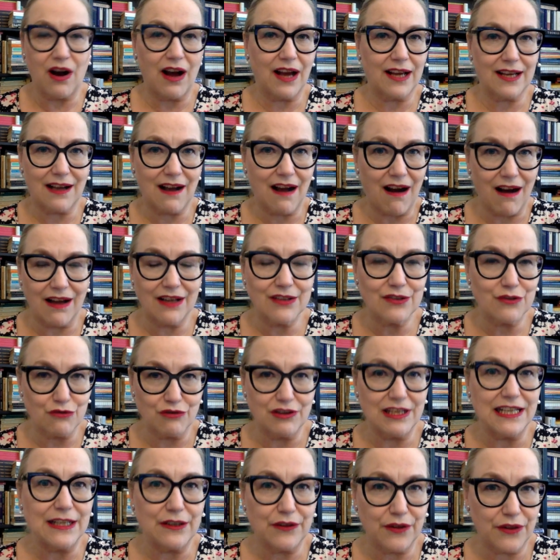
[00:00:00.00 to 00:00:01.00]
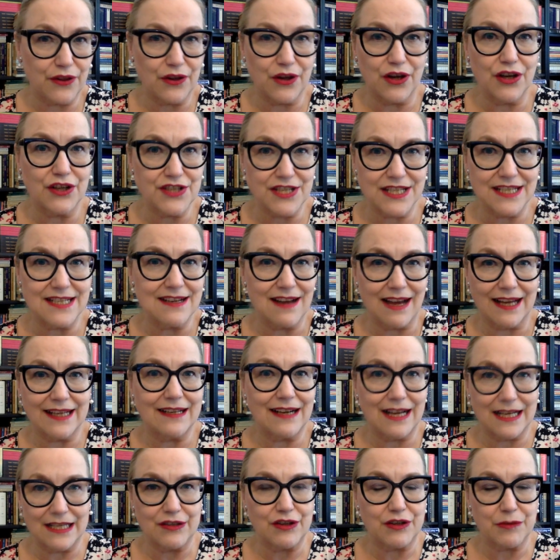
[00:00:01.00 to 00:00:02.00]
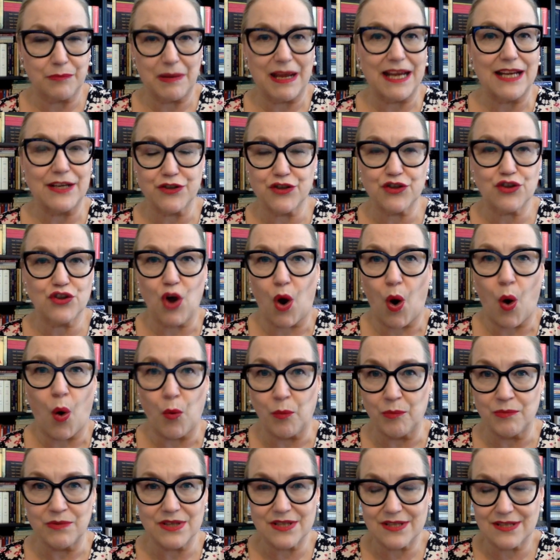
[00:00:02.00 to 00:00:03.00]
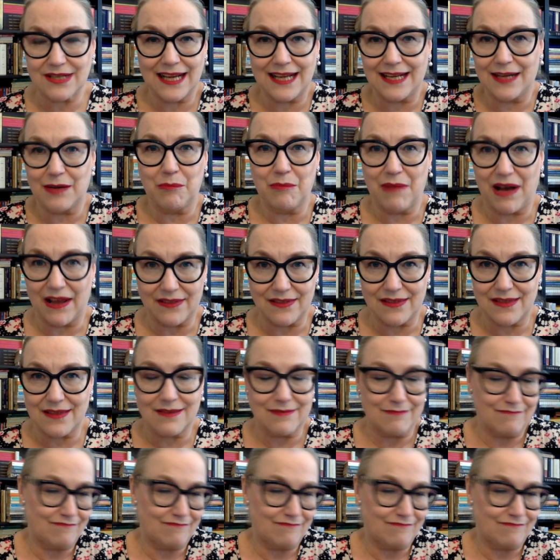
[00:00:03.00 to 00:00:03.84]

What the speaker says: I can't read 3,900 page tomes in a month.